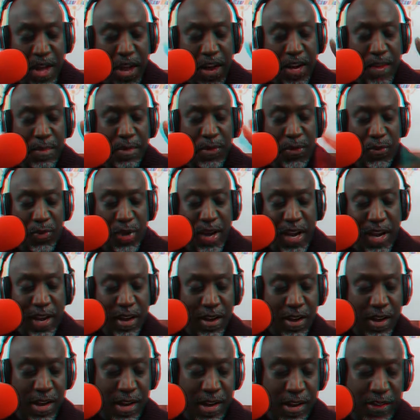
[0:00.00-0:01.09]
Number three,
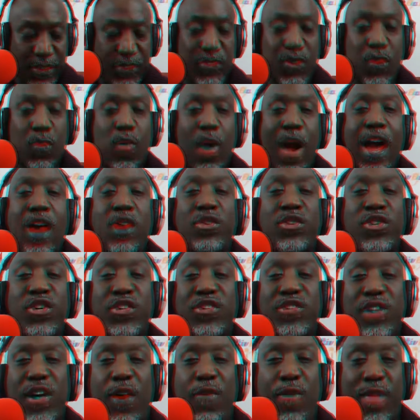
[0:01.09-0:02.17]
surround
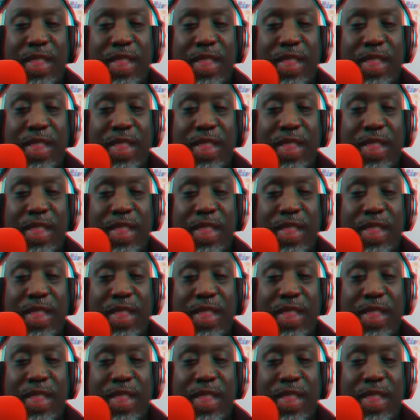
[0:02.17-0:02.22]
yourself